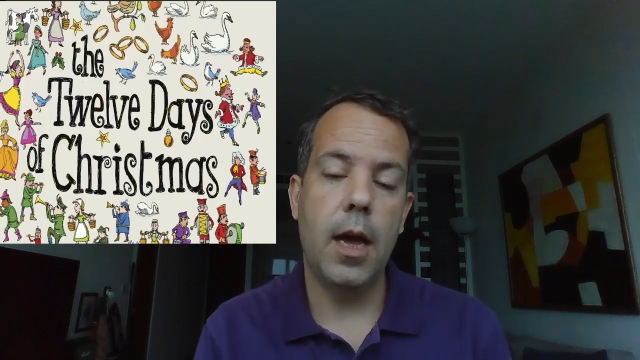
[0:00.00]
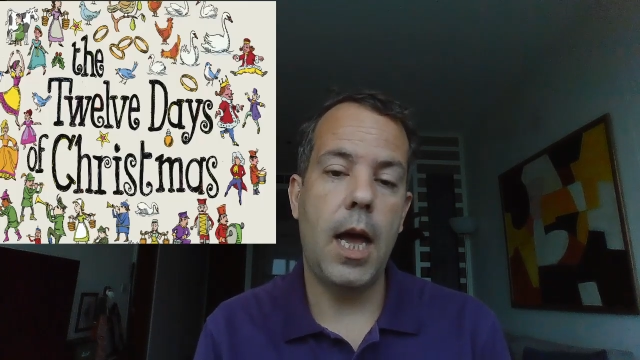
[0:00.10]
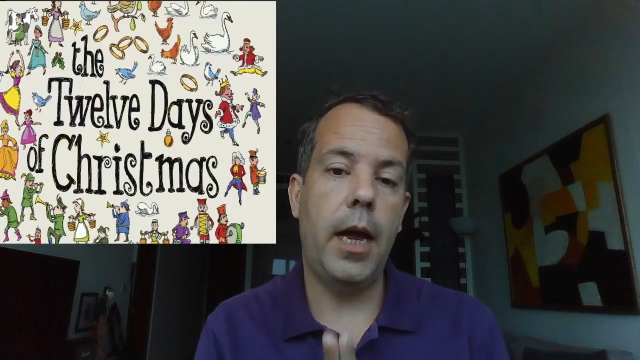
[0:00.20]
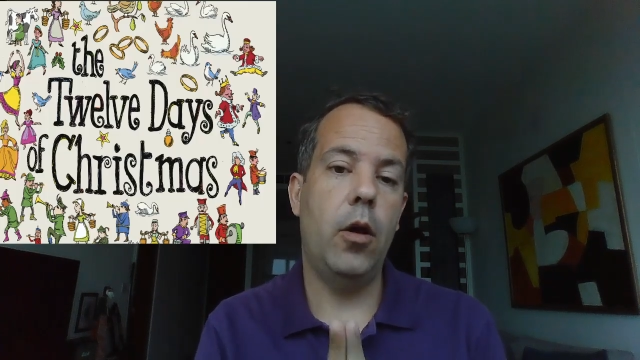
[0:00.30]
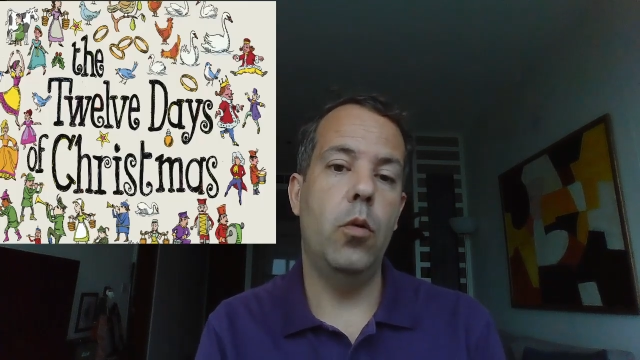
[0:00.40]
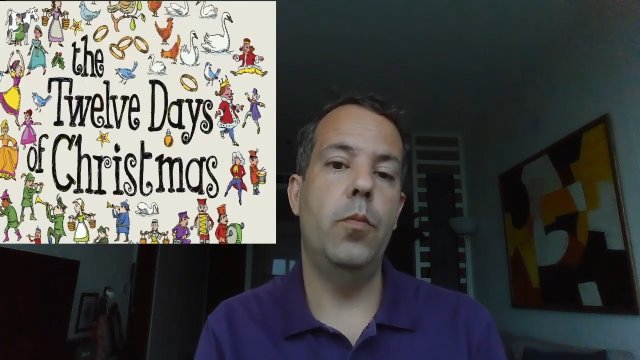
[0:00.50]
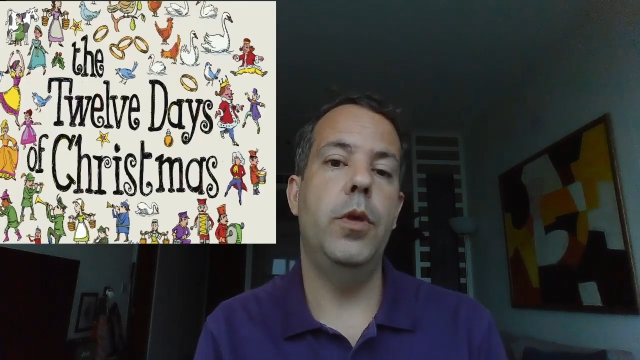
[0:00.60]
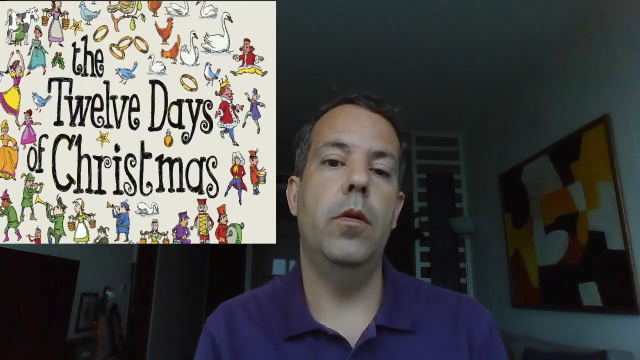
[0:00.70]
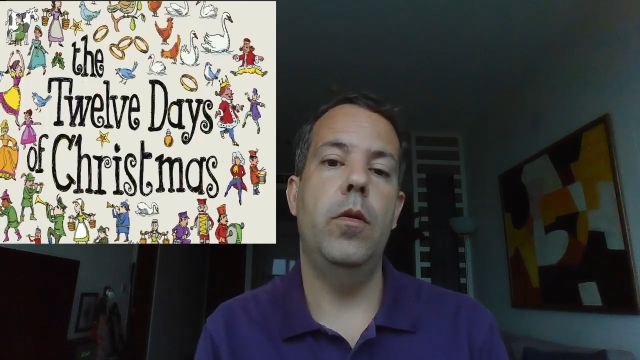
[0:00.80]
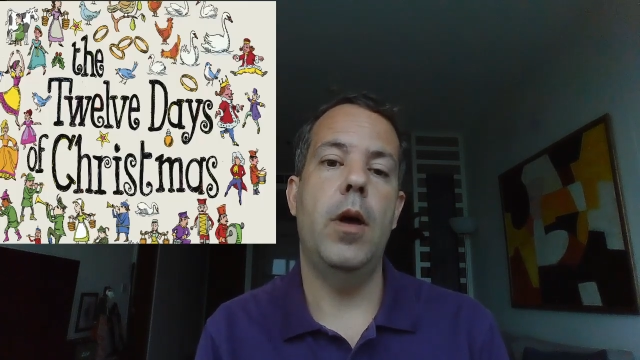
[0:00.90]
I hope
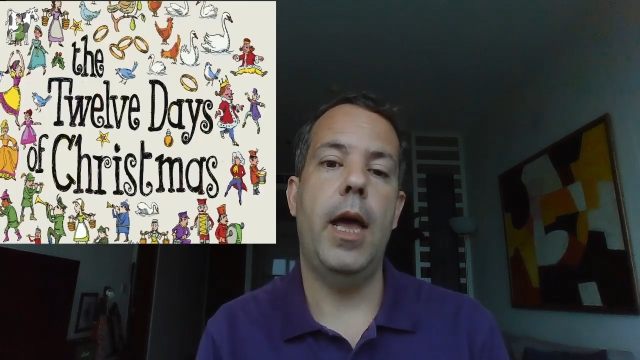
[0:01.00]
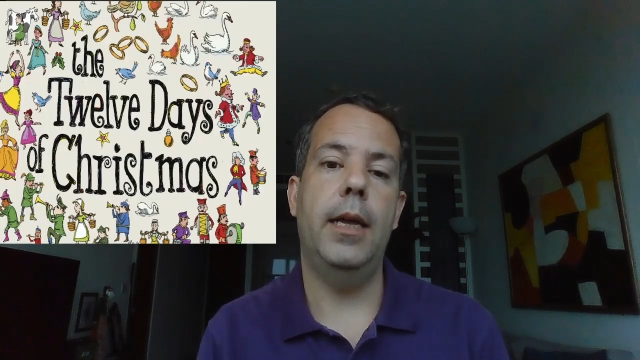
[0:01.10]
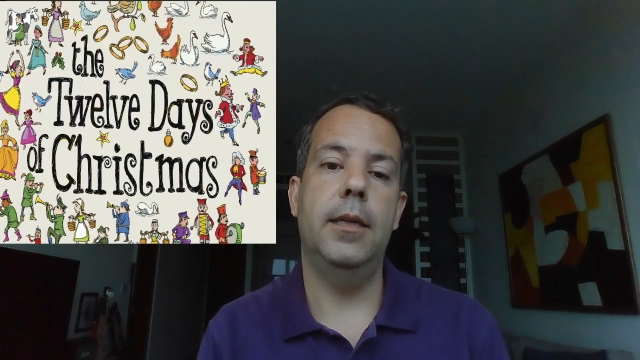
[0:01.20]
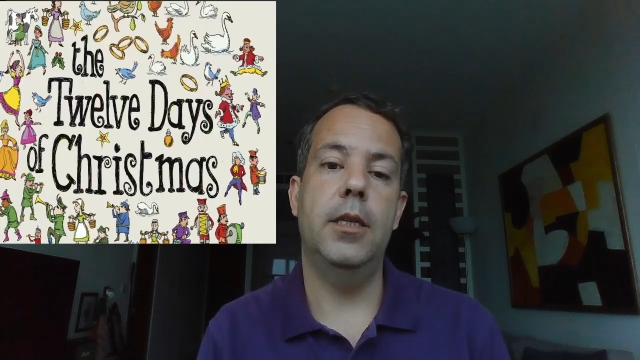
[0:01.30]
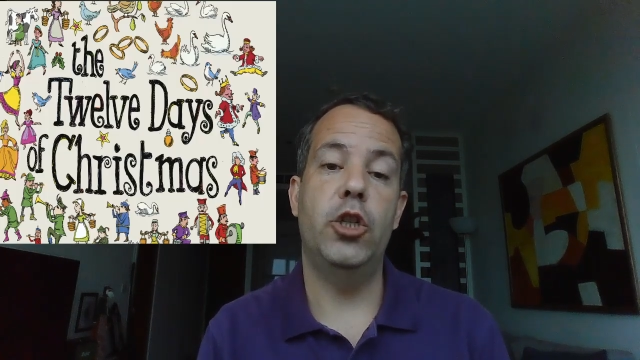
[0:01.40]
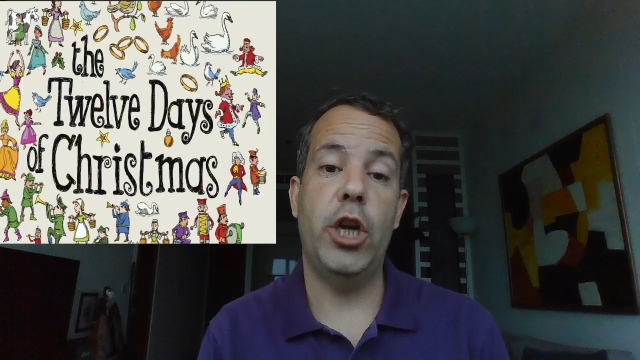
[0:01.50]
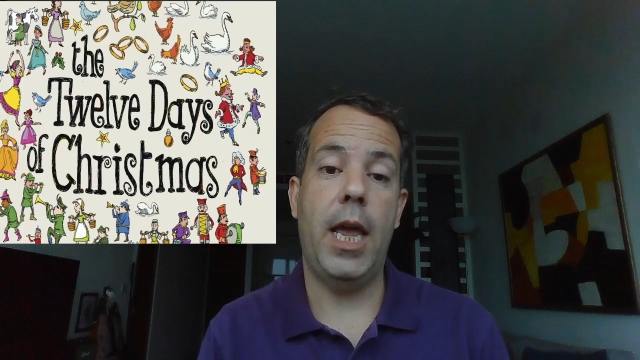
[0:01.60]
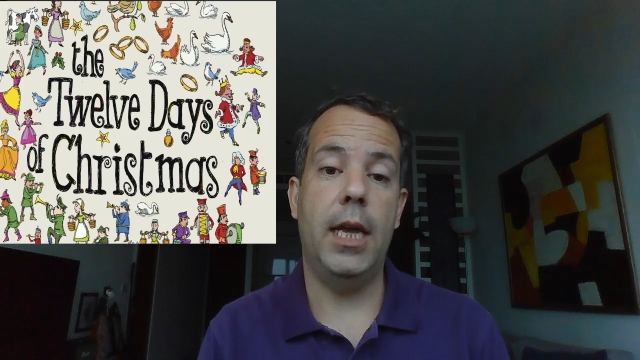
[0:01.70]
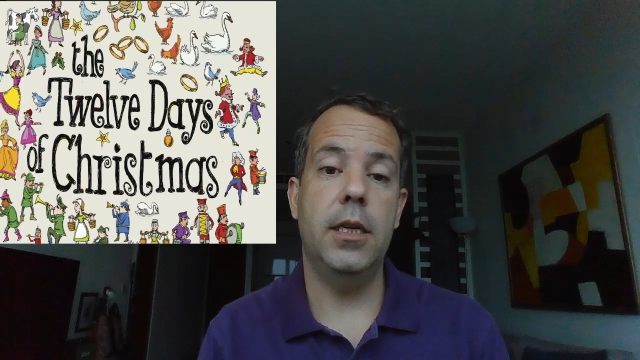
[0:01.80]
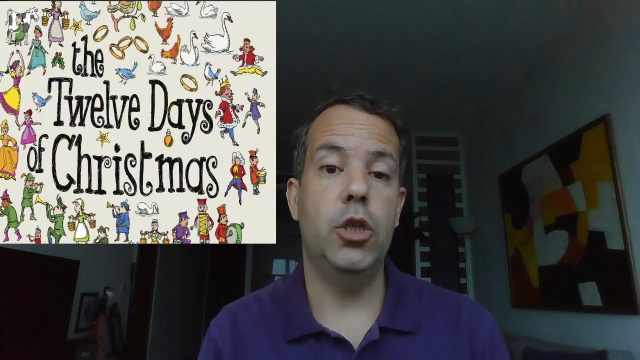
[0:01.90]
you had the
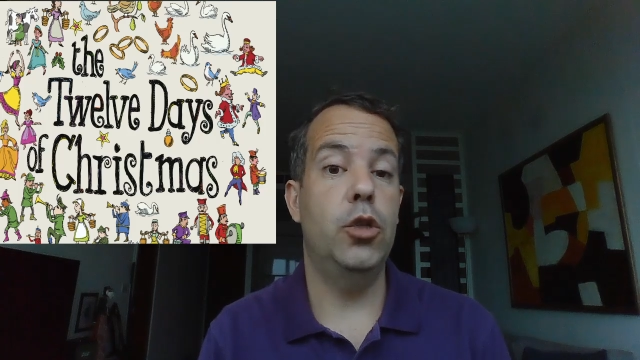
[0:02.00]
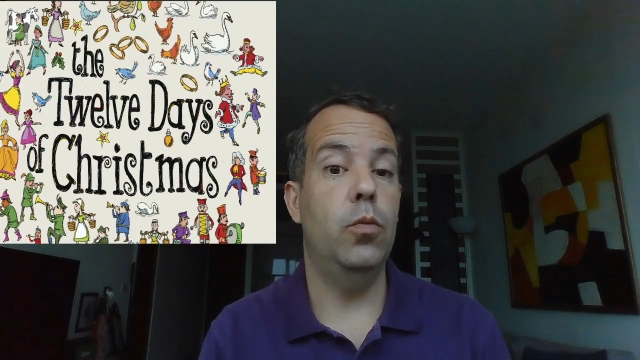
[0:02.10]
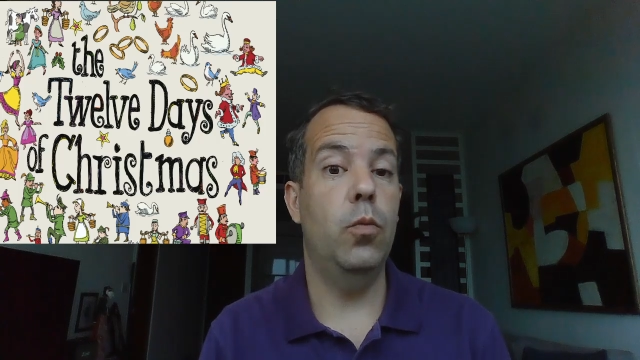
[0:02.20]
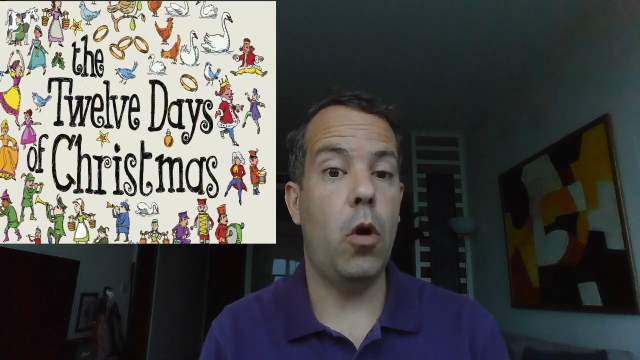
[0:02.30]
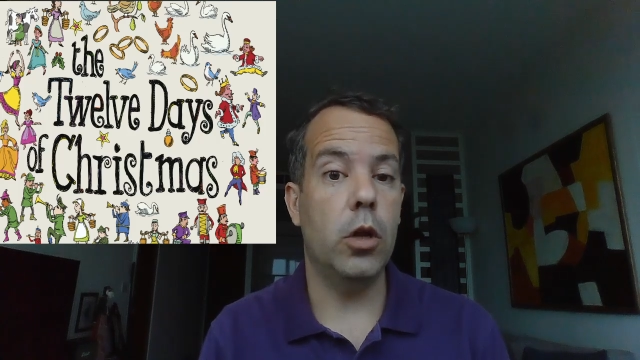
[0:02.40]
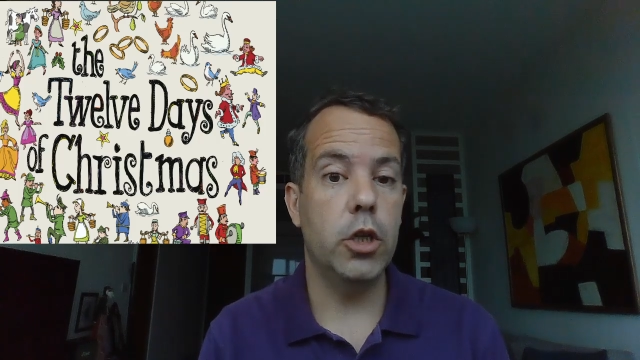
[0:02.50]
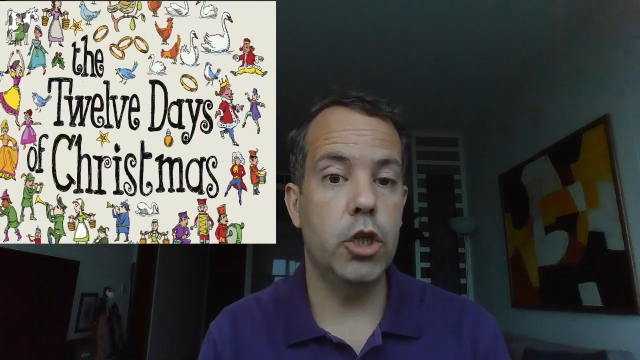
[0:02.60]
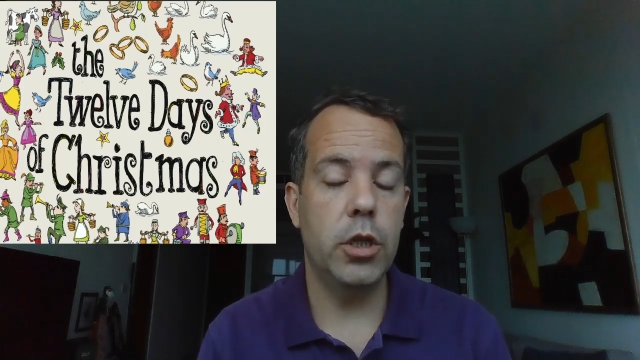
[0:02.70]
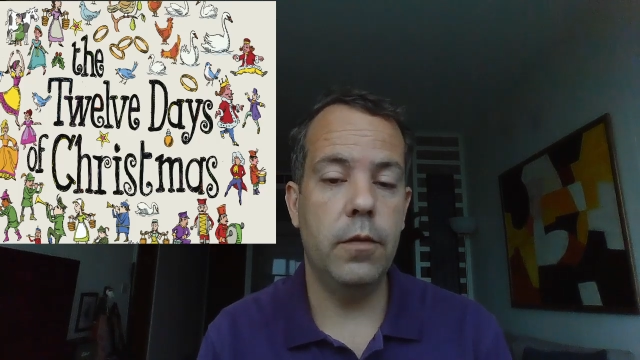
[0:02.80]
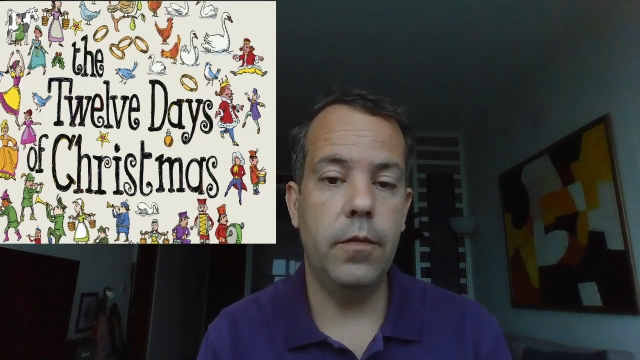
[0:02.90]
chance to
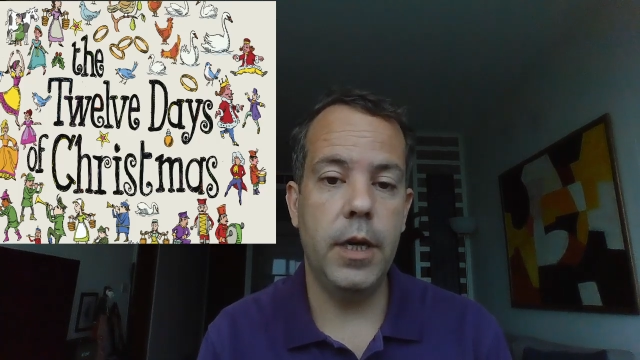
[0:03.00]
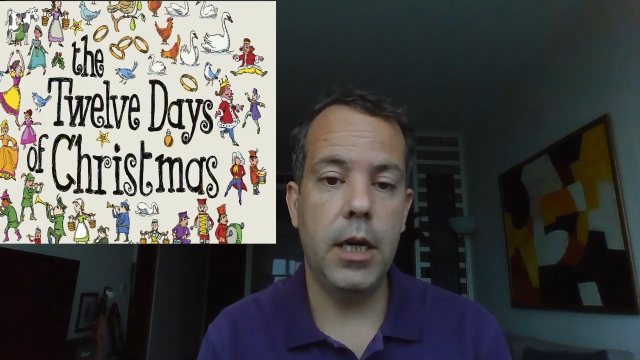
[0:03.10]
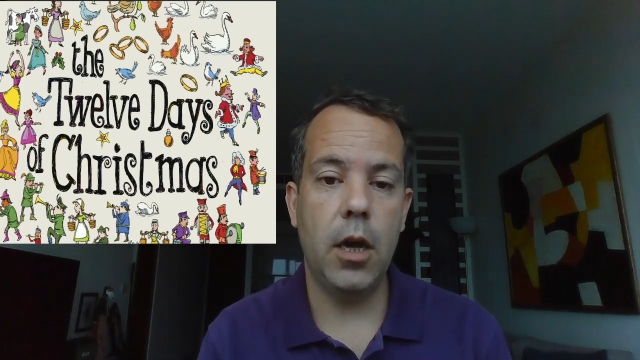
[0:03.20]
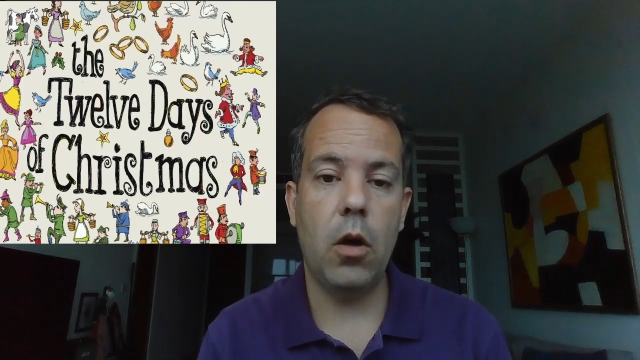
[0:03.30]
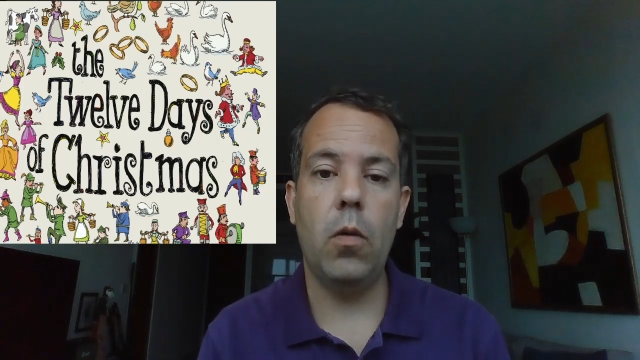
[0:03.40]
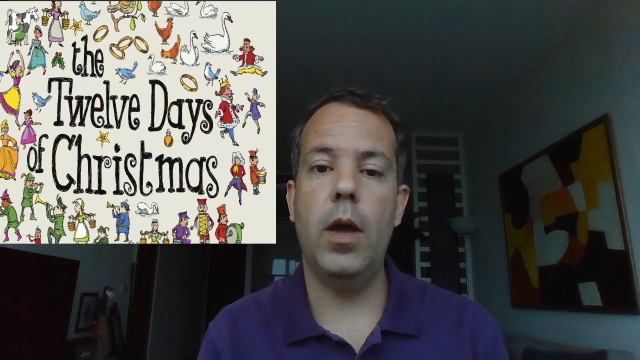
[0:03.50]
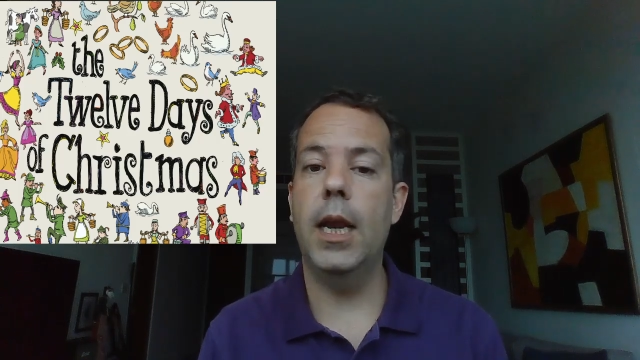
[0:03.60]
watch the video